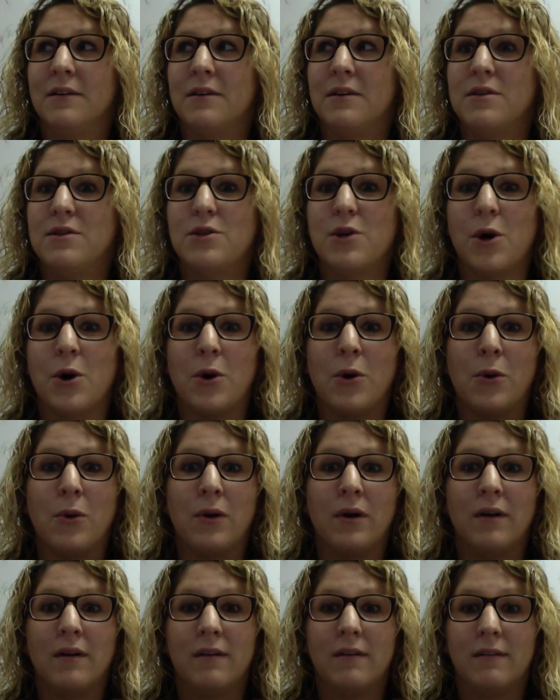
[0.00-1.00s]

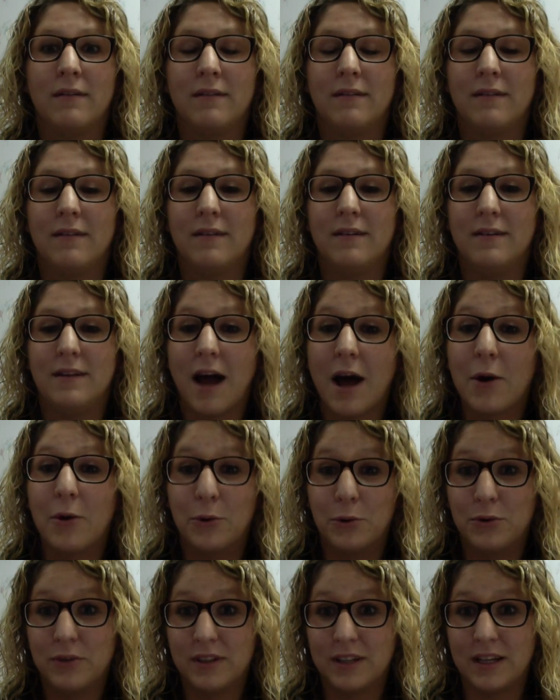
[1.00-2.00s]
So not
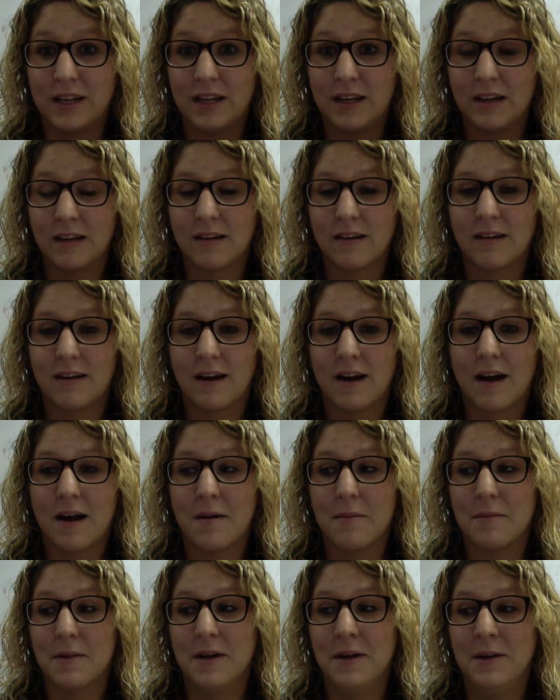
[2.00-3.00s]
only
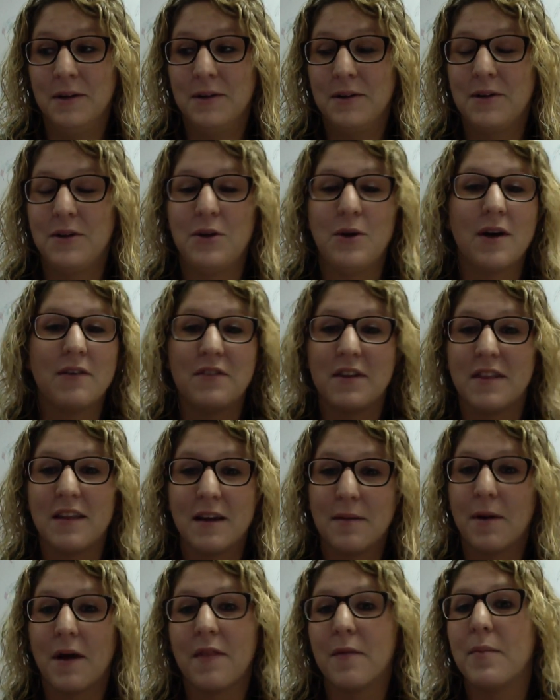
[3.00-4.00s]
you have to
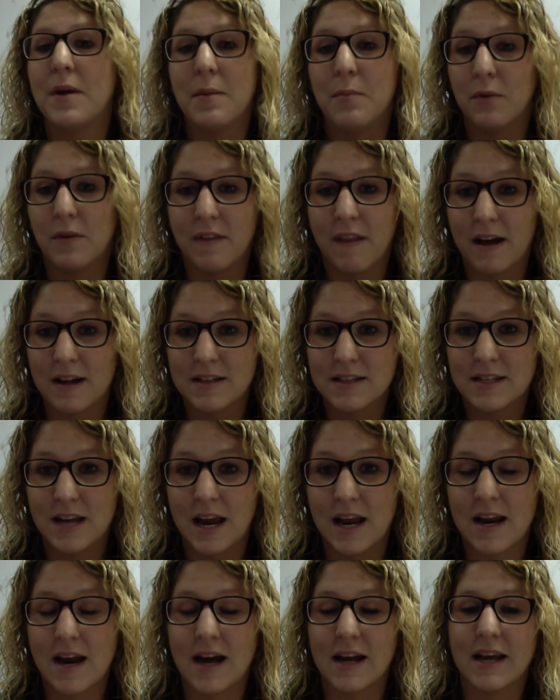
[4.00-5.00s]
think about the people in that
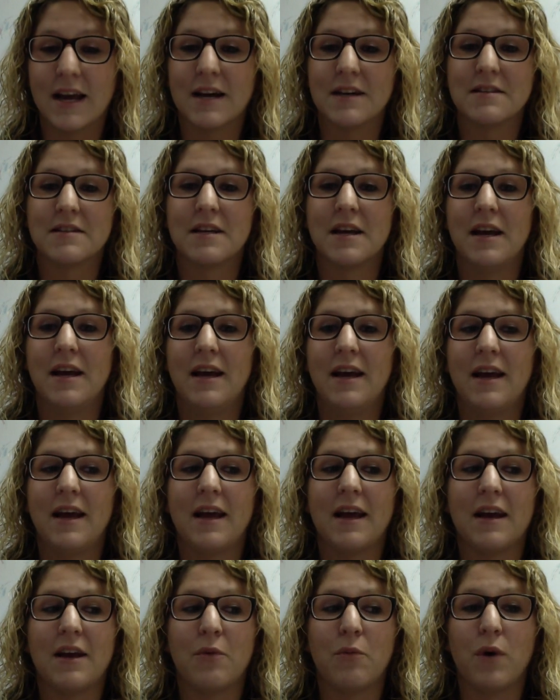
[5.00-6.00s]
state, I guess,
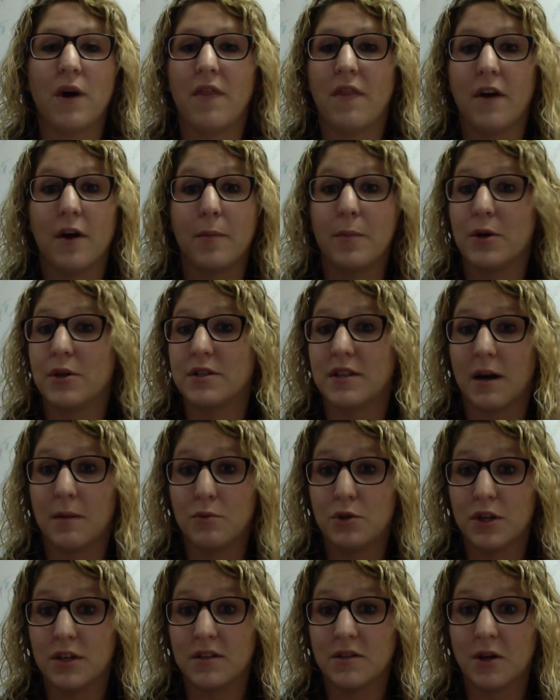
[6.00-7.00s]
and what their
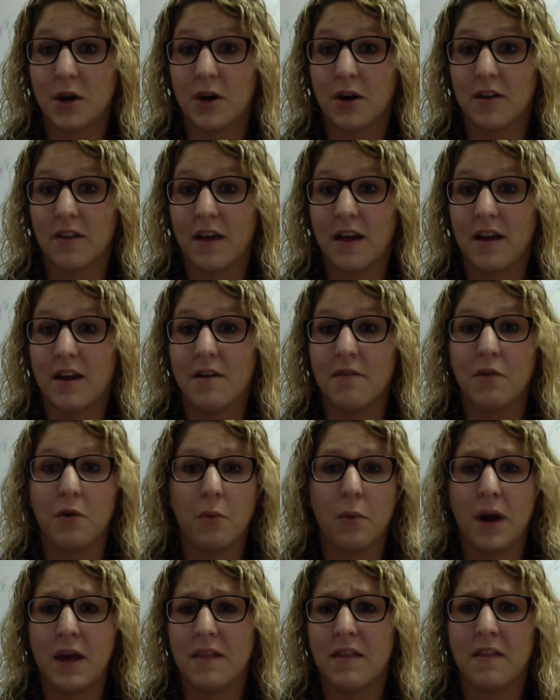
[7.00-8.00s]
perceptions are then of the
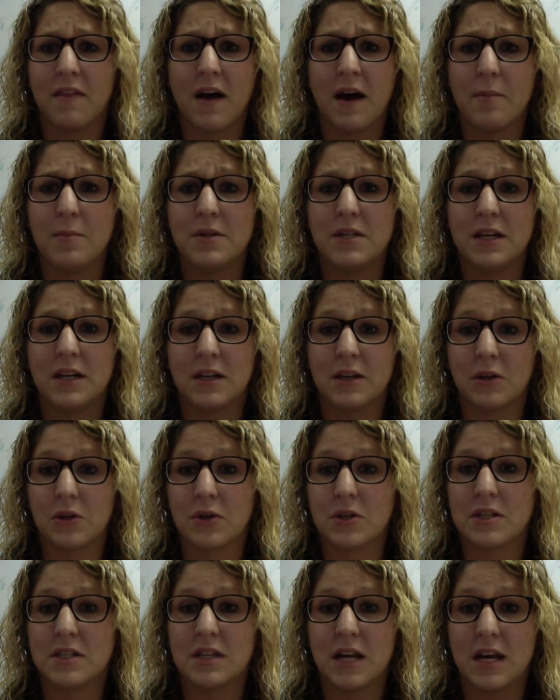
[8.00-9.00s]
way that that particular
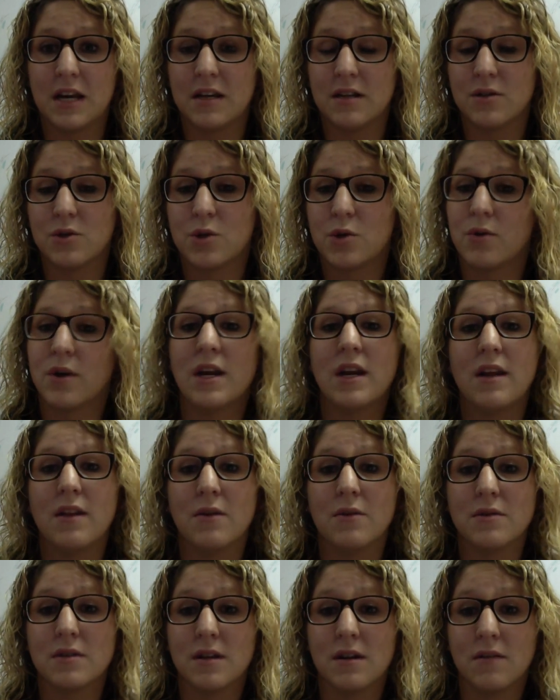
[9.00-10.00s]
state is treating
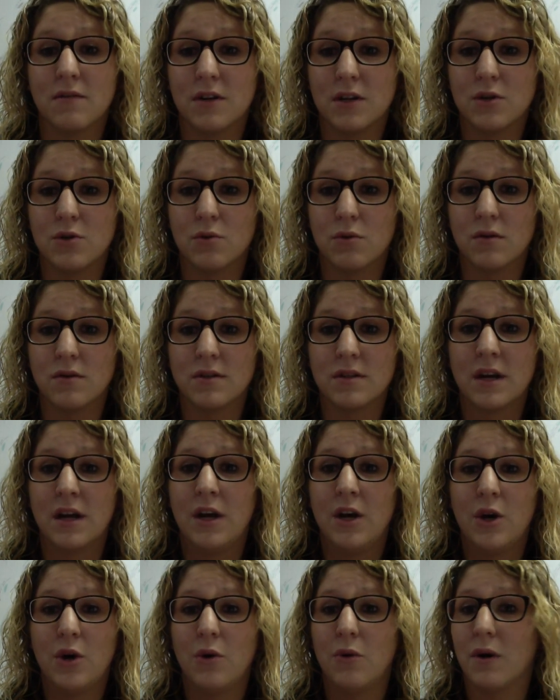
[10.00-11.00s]
those individuals
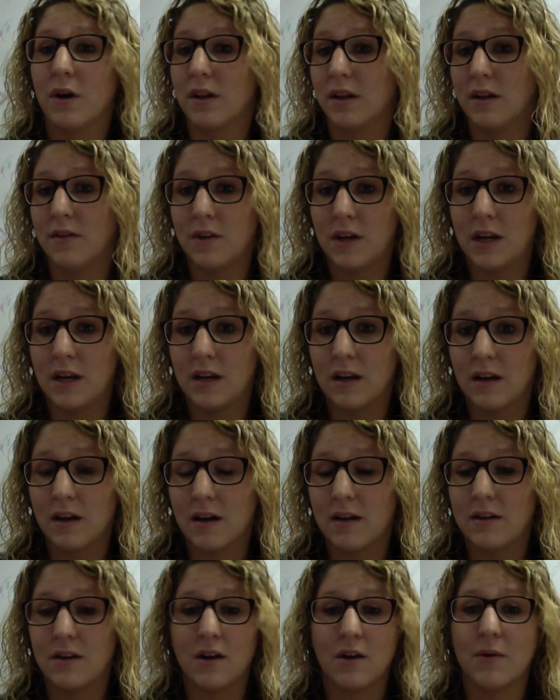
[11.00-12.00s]
who are living,
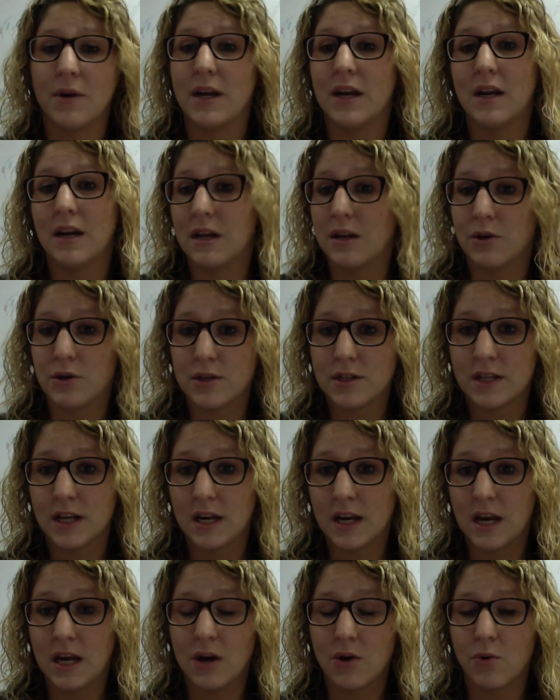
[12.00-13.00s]
in an inner
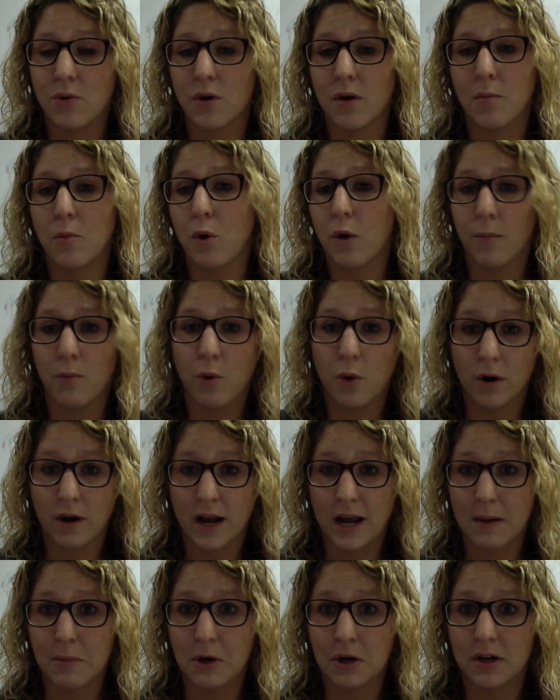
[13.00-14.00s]
city or a more poor
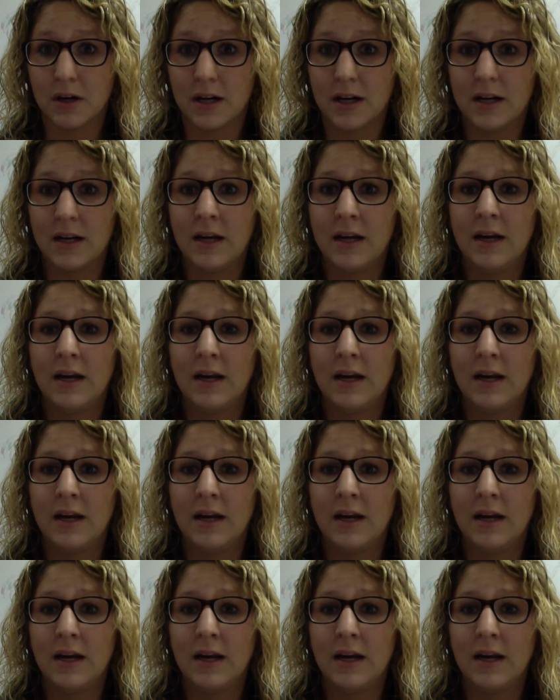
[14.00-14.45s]
neighborhood.